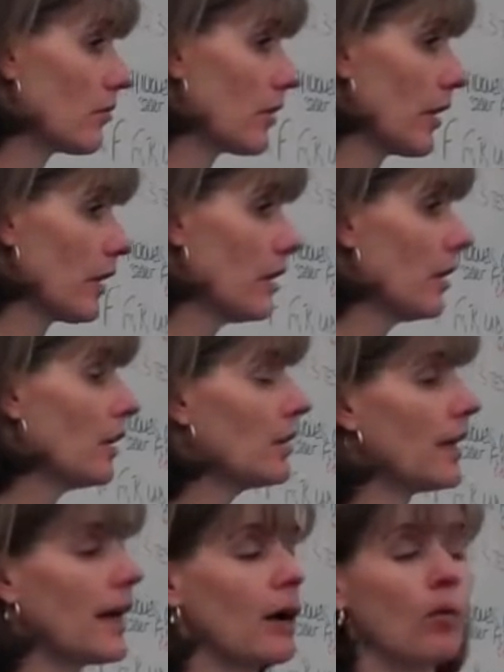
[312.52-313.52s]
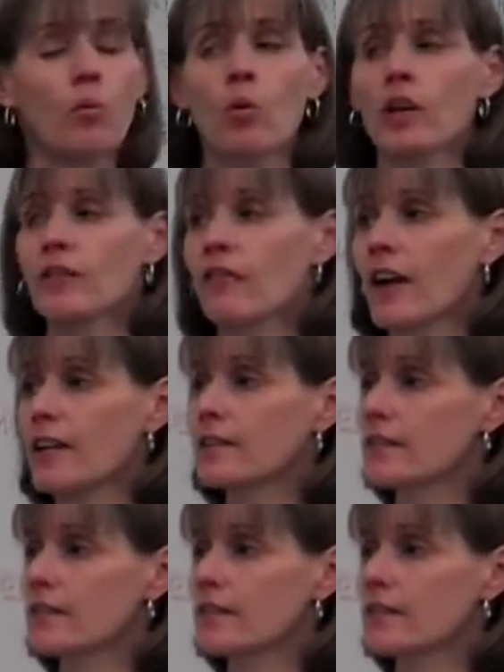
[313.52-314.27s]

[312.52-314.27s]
Okay. Now, what if I